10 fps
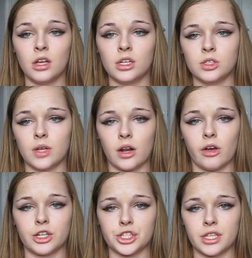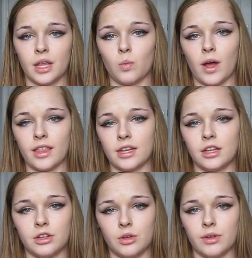so I don't understand why they
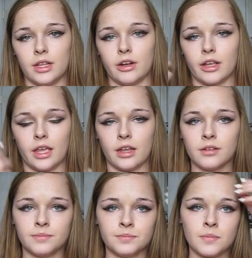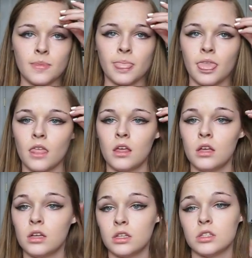didn't do it there again.
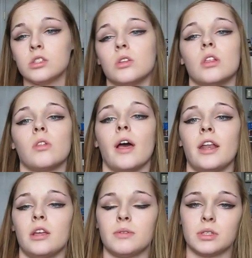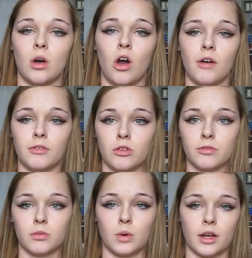So the lighting was awful,
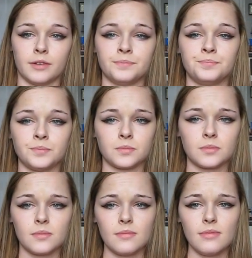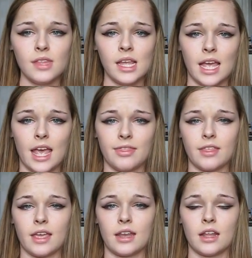for one. And
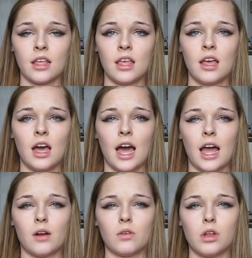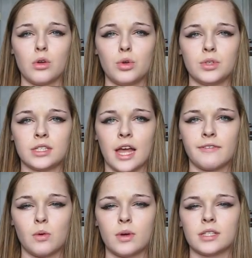then, I don't know whose staff
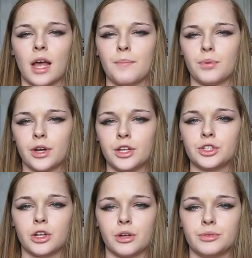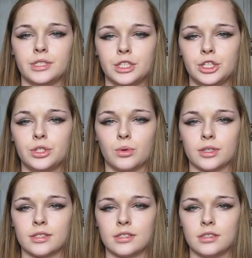it was. I'm pretty sure it was
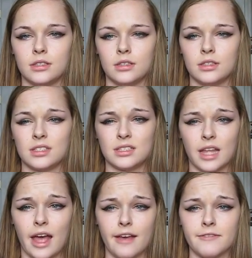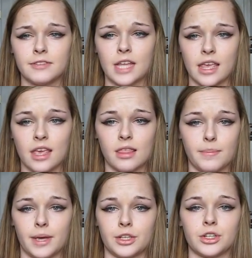DIGITour's staff taking the
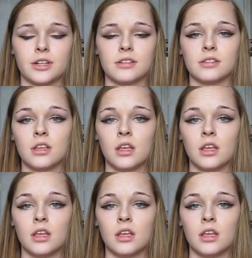pictures.